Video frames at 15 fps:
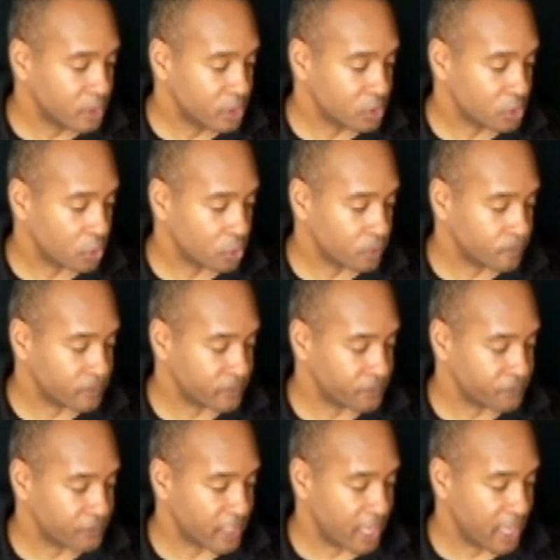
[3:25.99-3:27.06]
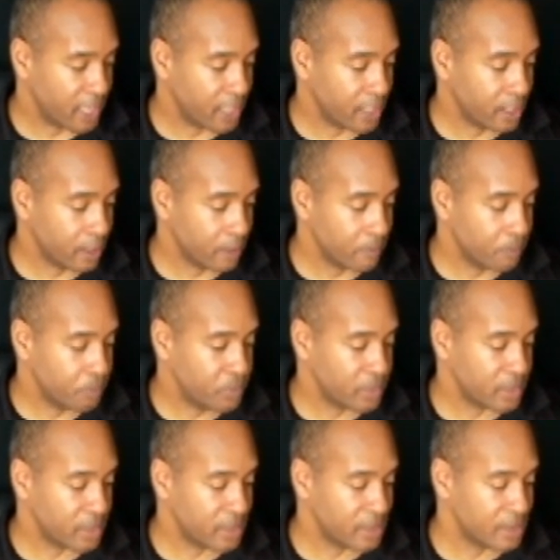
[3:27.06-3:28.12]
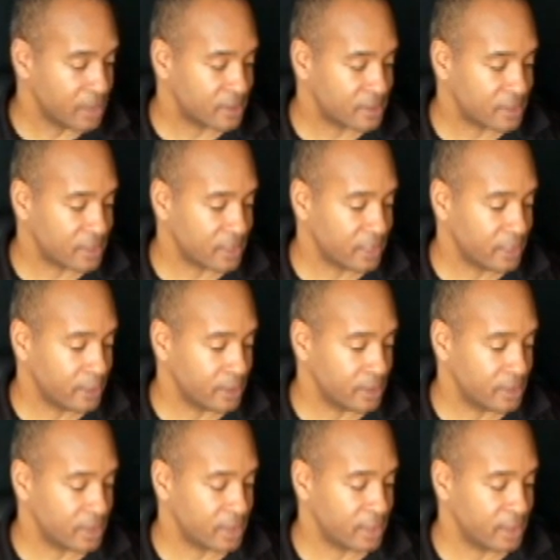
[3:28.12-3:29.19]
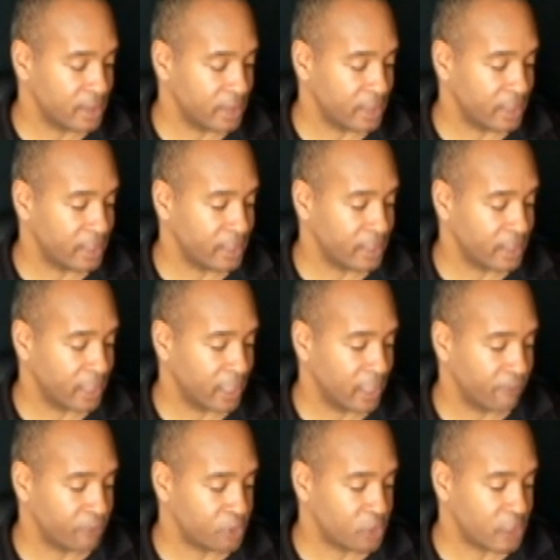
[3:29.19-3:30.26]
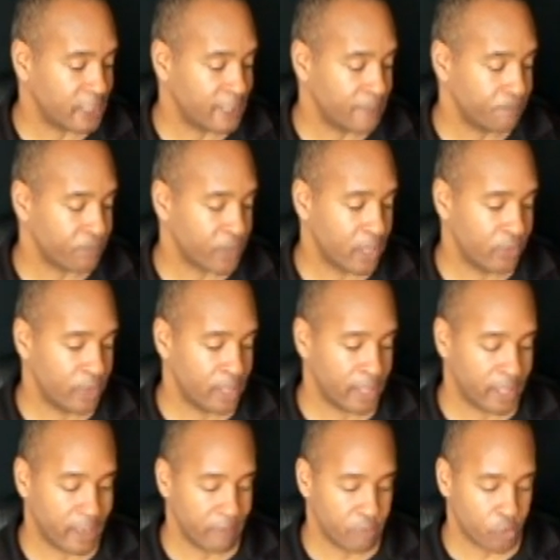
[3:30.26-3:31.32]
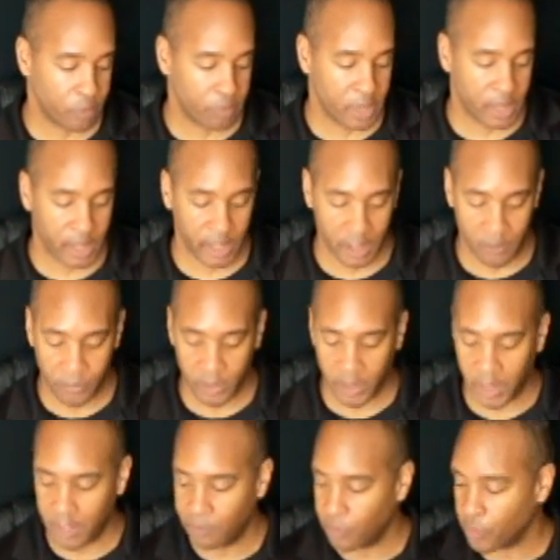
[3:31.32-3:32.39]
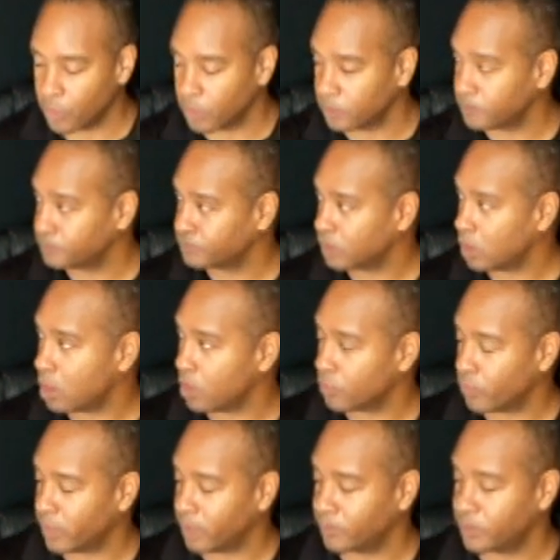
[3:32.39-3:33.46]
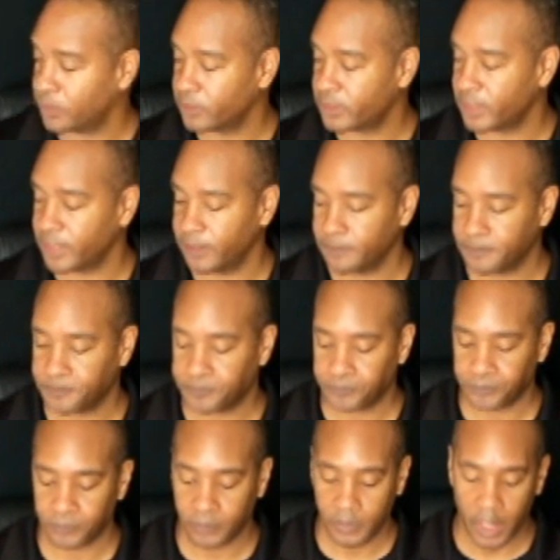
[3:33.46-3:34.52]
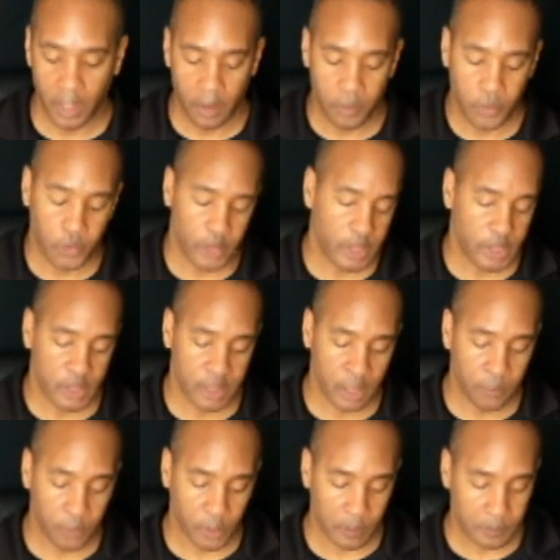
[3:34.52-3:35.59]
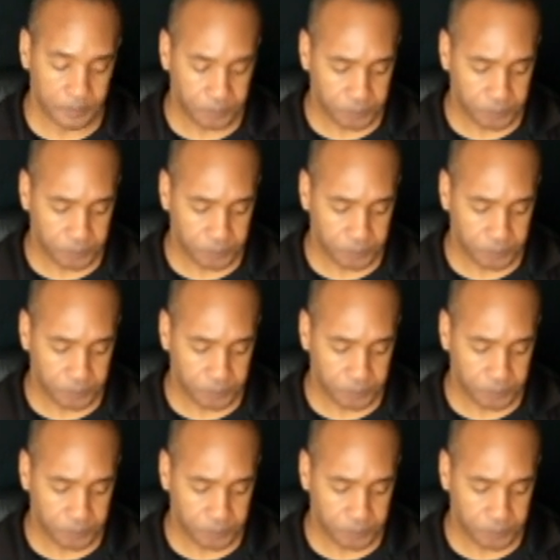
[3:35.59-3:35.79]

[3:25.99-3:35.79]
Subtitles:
So A, B, C, D, E, F, G, and then it keeps repeating up the keyboard all the way up to C. Pretty simple.